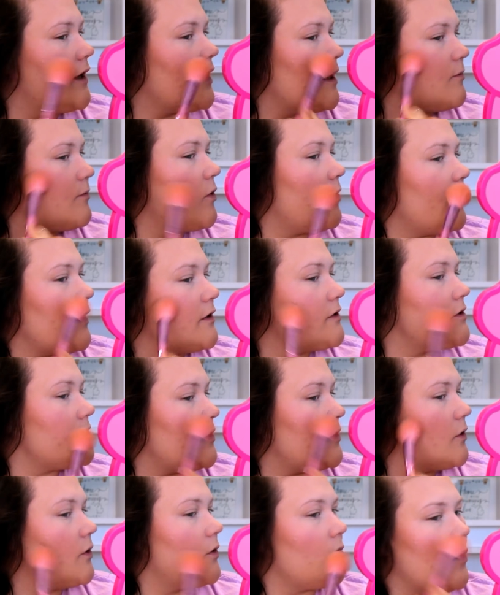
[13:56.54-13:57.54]
then I'm going
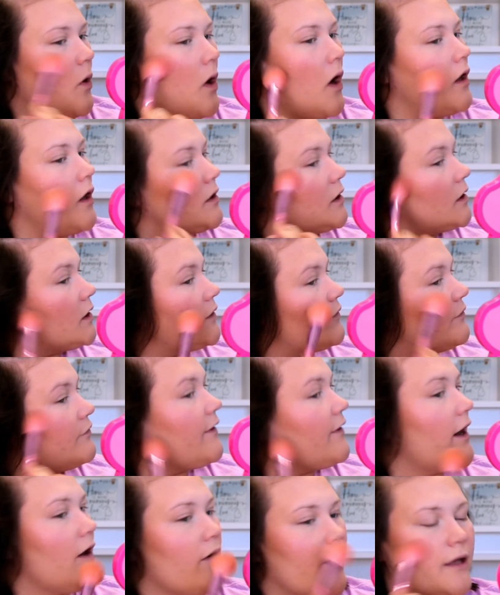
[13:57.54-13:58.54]
to
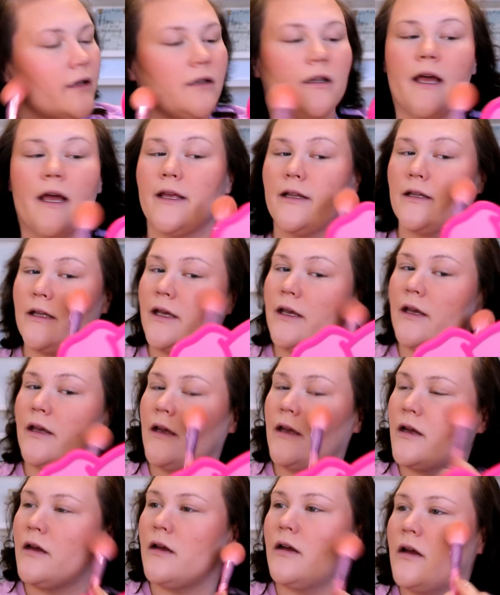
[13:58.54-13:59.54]
very lightly
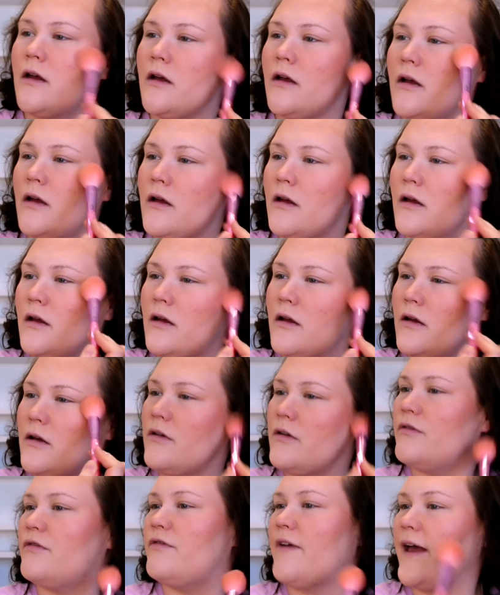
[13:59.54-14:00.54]

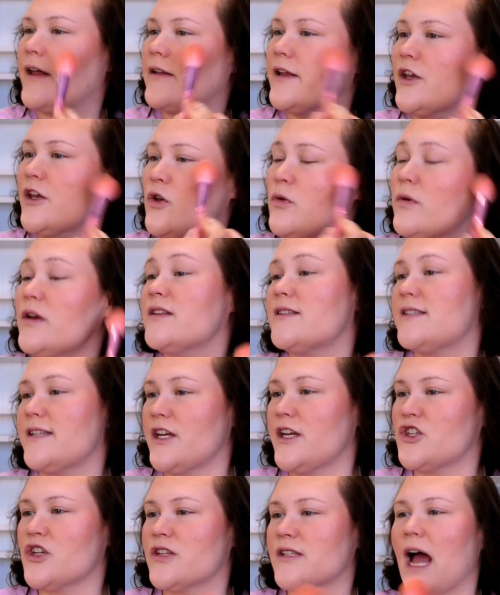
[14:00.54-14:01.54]
veil it. You can
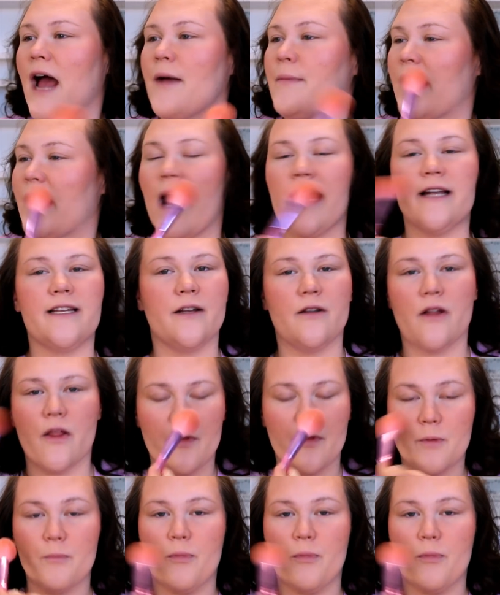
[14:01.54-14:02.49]
see just, I mean, I did the